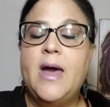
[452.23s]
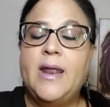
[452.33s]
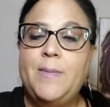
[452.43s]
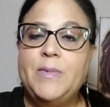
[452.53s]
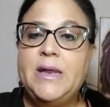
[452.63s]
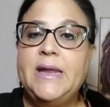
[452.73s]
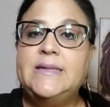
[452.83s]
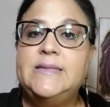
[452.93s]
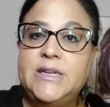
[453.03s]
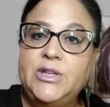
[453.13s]
And I'm going to
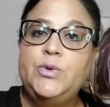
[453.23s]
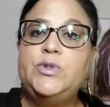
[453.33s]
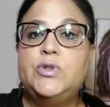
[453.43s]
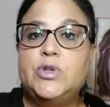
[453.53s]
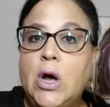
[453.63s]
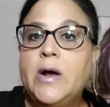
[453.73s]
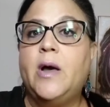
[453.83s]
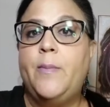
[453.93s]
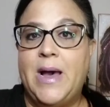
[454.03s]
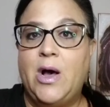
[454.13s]
continue to
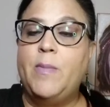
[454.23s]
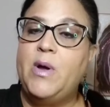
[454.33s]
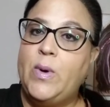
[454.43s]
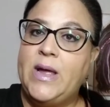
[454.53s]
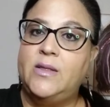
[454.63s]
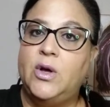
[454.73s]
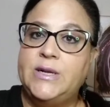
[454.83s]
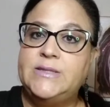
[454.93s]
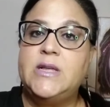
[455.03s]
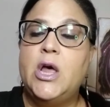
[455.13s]
talk about my weight
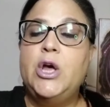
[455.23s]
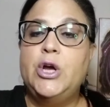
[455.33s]
loss